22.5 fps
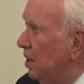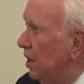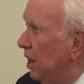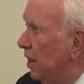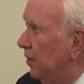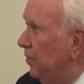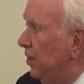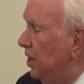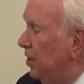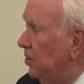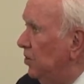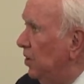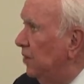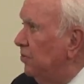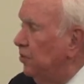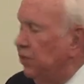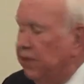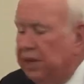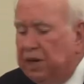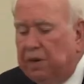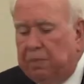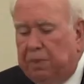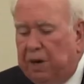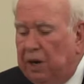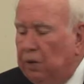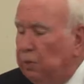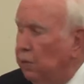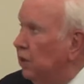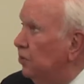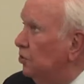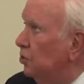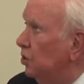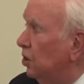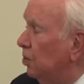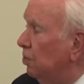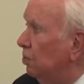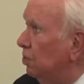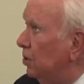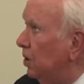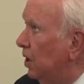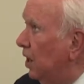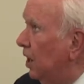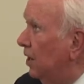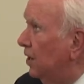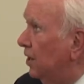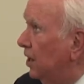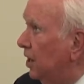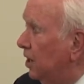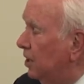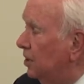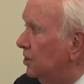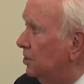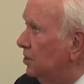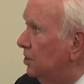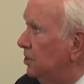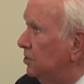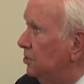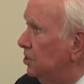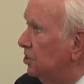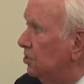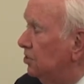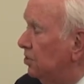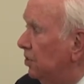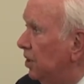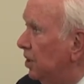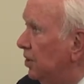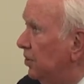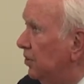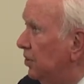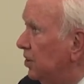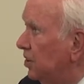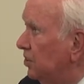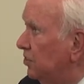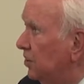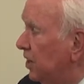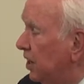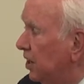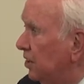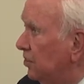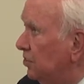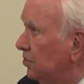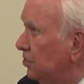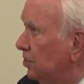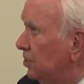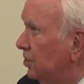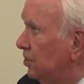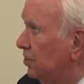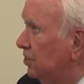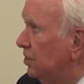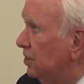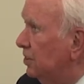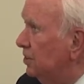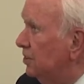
And then you have to think about what's your product. Just run these out too.